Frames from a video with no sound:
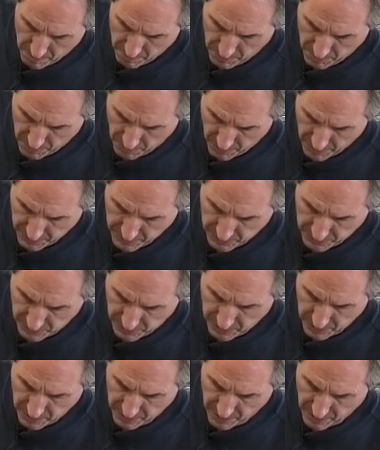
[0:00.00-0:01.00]
But what you
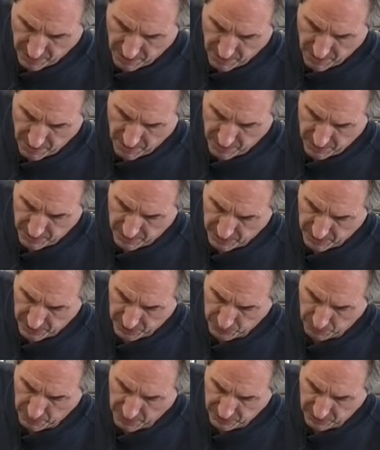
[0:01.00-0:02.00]
see there,
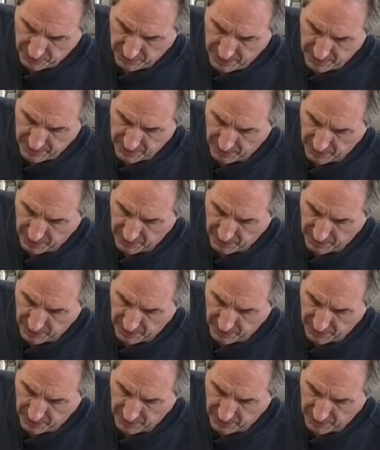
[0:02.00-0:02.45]
especially in the